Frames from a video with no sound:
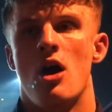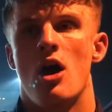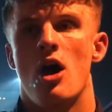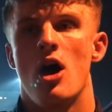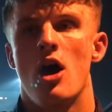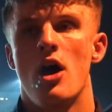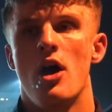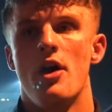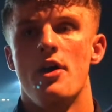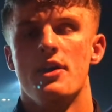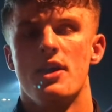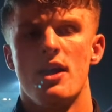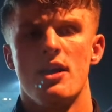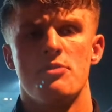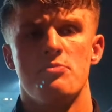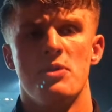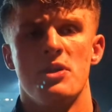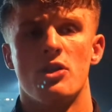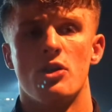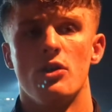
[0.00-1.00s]
Yeah, it's
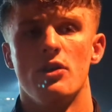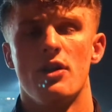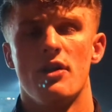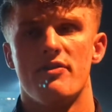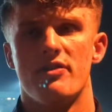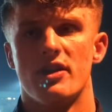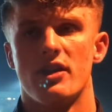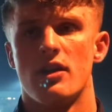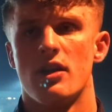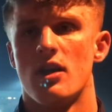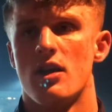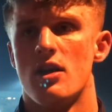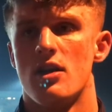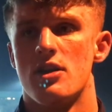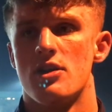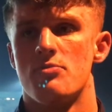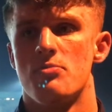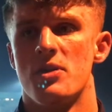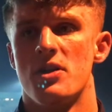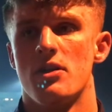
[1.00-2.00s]
been good, I think.
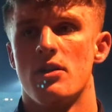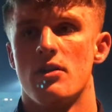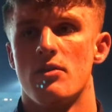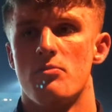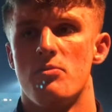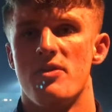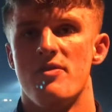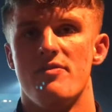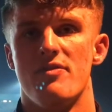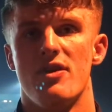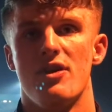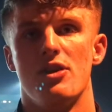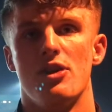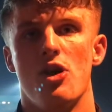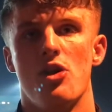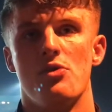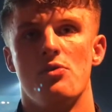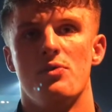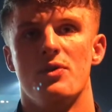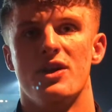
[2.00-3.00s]
It's been very
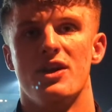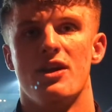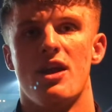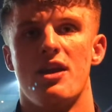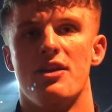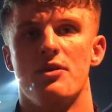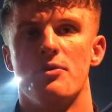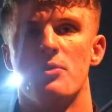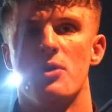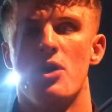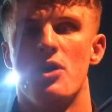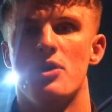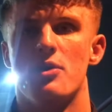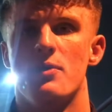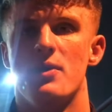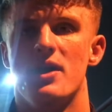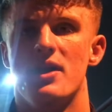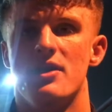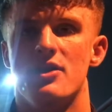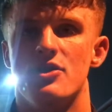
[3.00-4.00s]
long. We didn't end up going
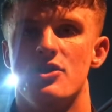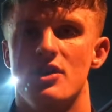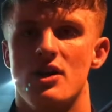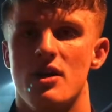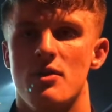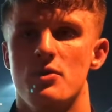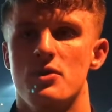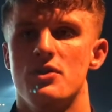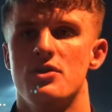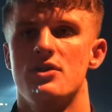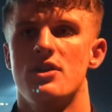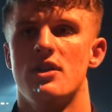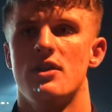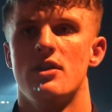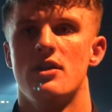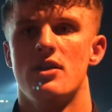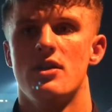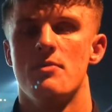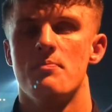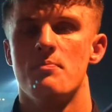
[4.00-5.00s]
away this year, we just had
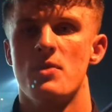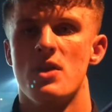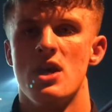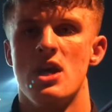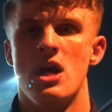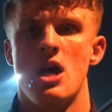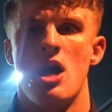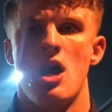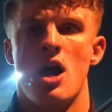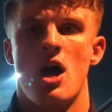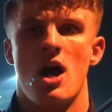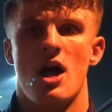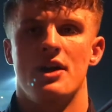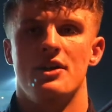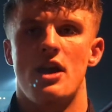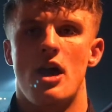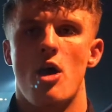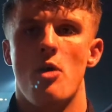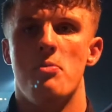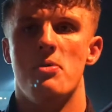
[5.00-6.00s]
a
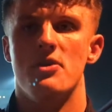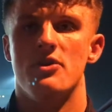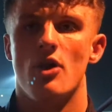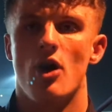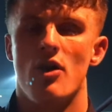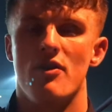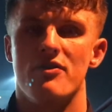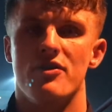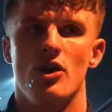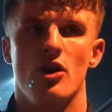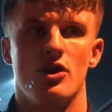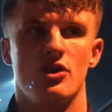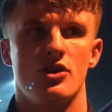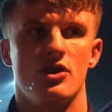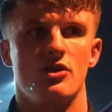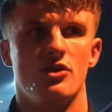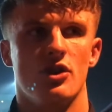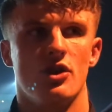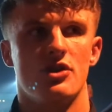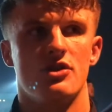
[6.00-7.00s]
day up in North Yorkshire,
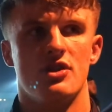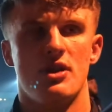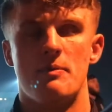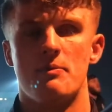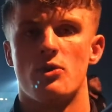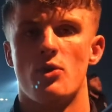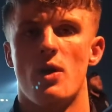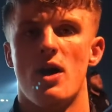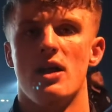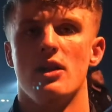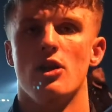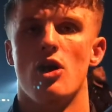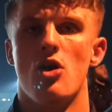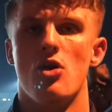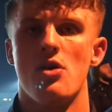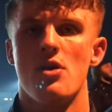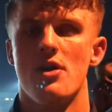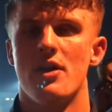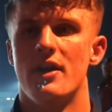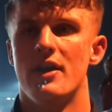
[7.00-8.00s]
so it seemed quite
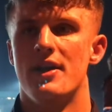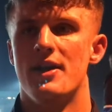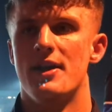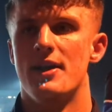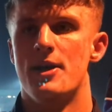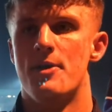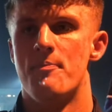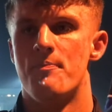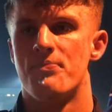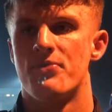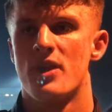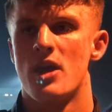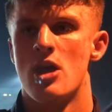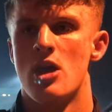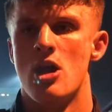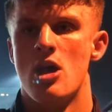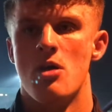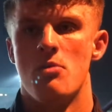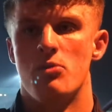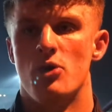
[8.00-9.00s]
long.
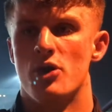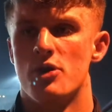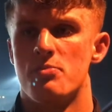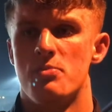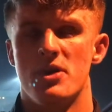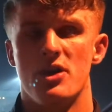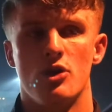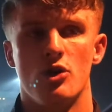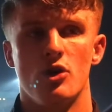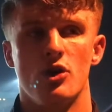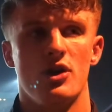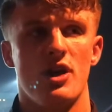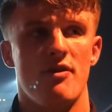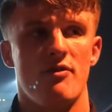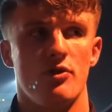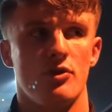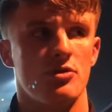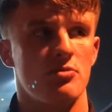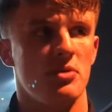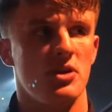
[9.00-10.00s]
But it's been good,
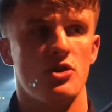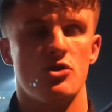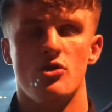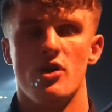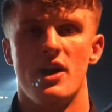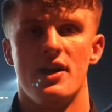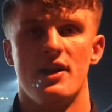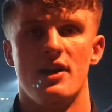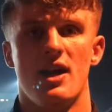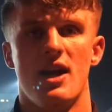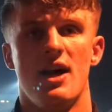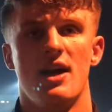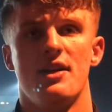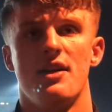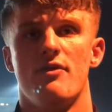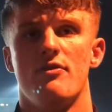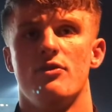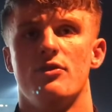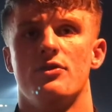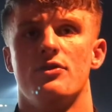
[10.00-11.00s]
everyone's been training hard,
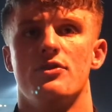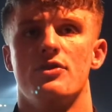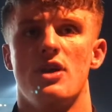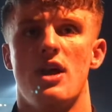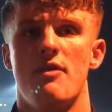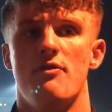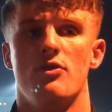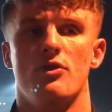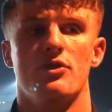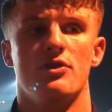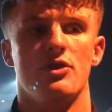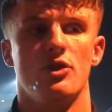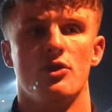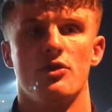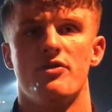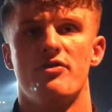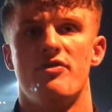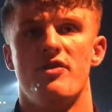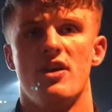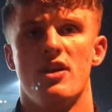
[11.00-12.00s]
everyone
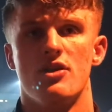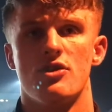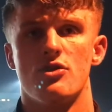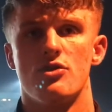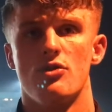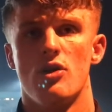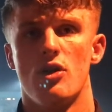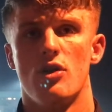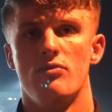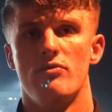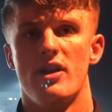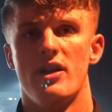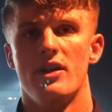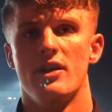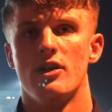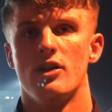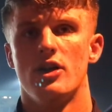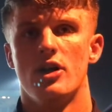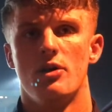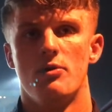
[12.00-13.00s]
looks fit and strong and ready
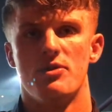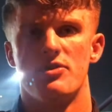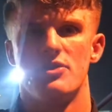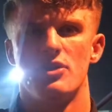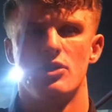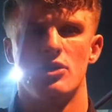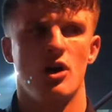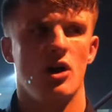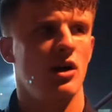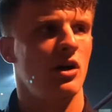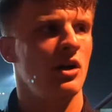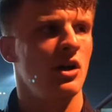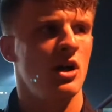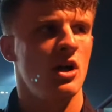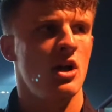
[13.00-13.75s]
to go. We've still got